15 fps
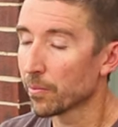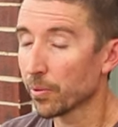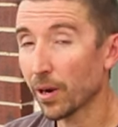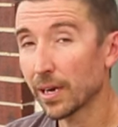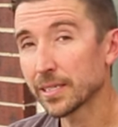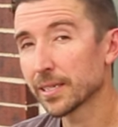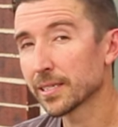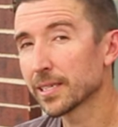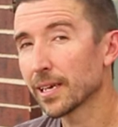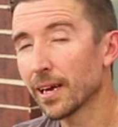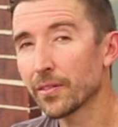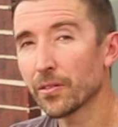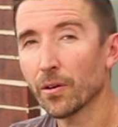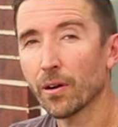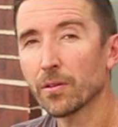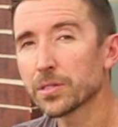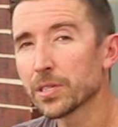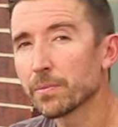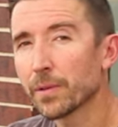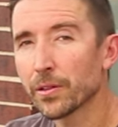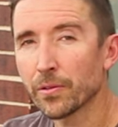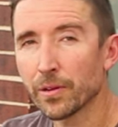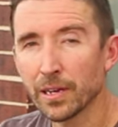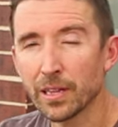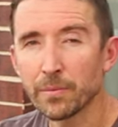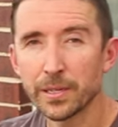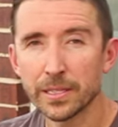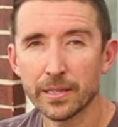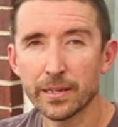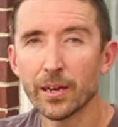Price aside, there are some other
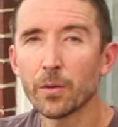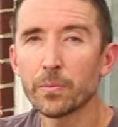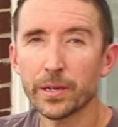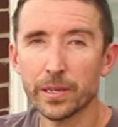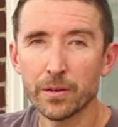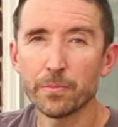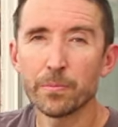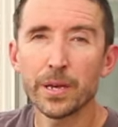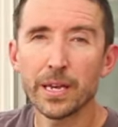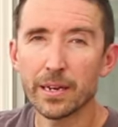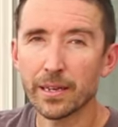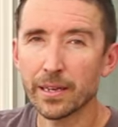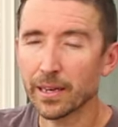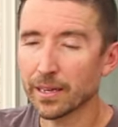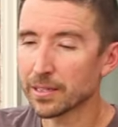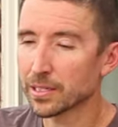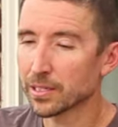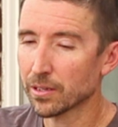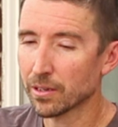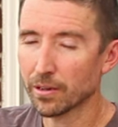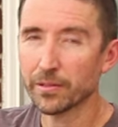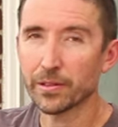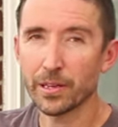elements that help it compete against